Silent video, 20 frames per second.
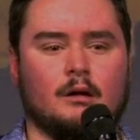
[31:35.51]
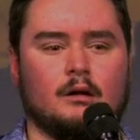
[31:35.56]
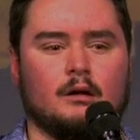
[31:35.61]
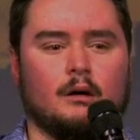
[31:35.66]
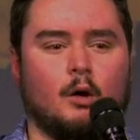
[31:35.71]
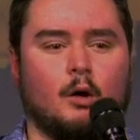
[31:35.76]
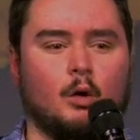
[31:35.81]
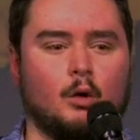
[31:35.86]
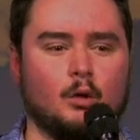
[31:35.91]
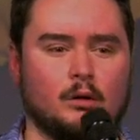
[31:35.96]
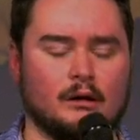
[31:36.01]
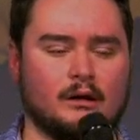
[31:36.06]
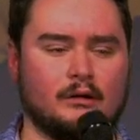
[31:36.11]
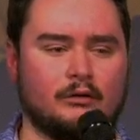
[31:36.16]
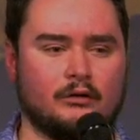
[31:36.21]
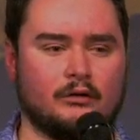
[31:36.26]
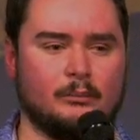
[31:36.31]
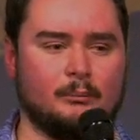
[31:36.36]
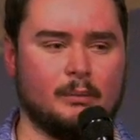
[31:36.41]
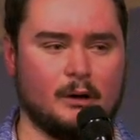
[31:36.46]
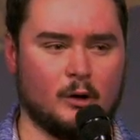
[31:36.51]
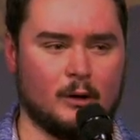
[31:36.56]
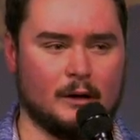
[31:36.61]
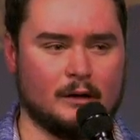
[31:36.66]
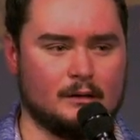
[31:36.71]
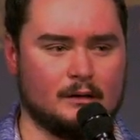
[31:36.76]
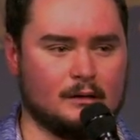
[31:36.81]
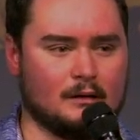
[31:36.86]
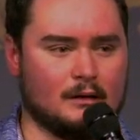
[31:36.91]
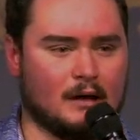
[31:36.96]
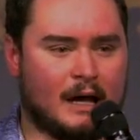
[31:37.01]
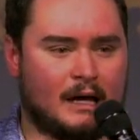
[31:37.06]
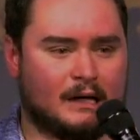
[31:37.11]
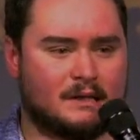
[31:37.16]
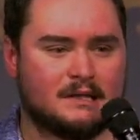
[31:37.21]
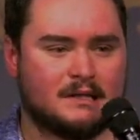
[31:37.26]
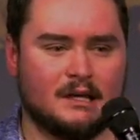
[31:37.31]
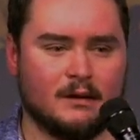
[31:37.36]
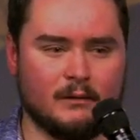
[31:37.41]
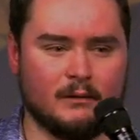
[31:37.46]
Holy Spirit
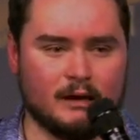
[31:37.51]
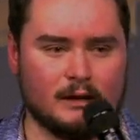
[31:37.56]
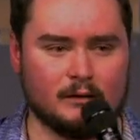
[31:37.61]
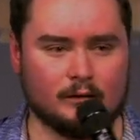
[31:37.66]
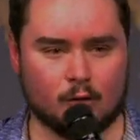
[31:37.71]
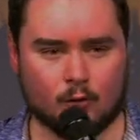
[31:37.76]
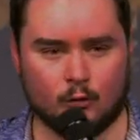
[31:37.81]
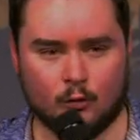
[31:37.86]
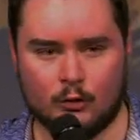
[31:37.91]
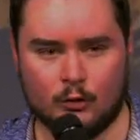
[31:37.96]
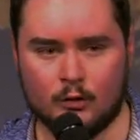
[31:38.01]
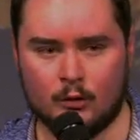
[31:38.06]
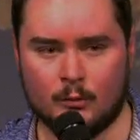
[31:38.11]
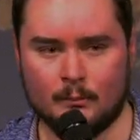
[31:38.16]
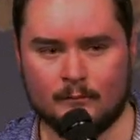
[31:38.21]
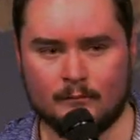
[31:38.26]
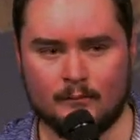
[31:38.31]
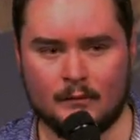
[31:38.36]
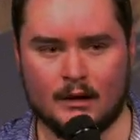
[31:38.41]
activity in the room.